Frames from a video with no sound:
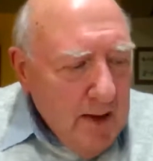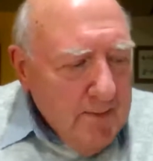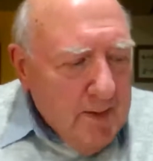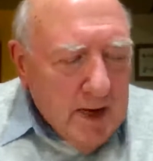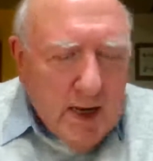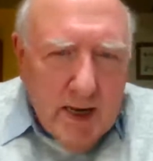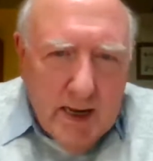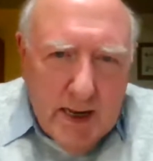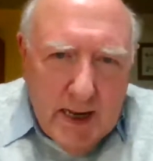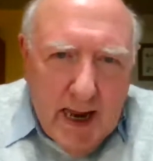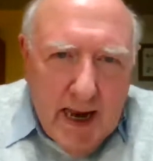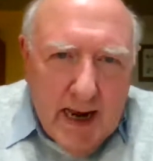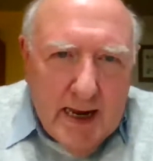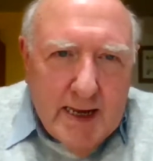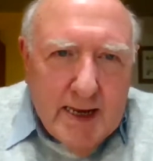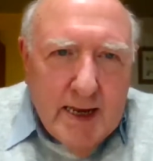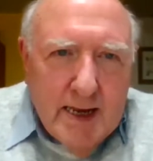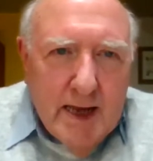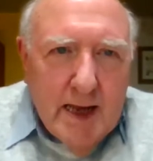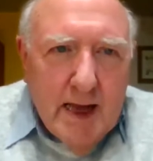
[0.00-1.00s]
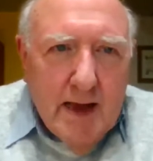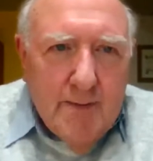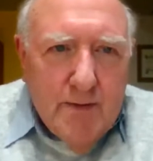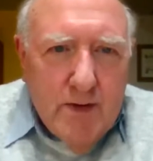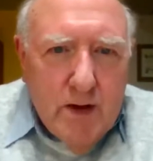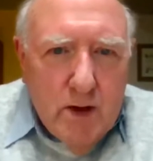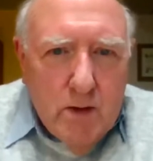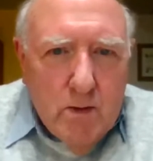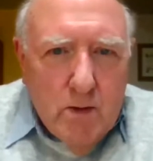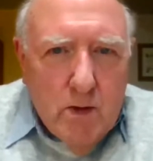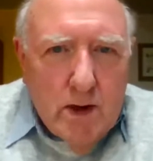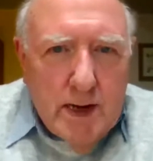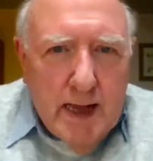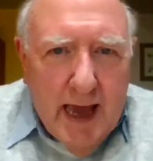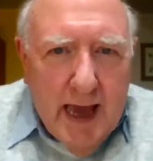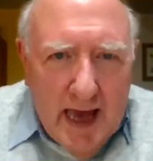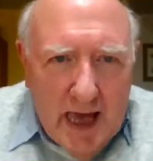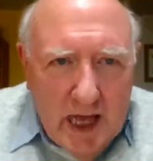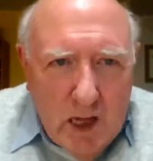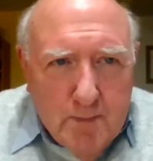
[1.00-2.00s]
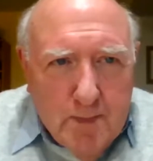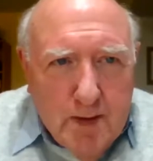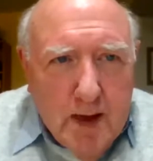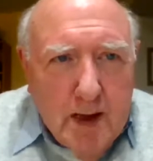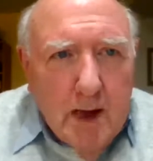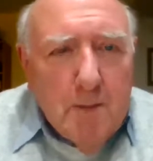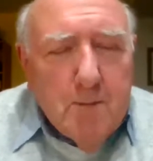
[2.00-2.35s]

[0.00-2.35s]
But tonight, if you want help,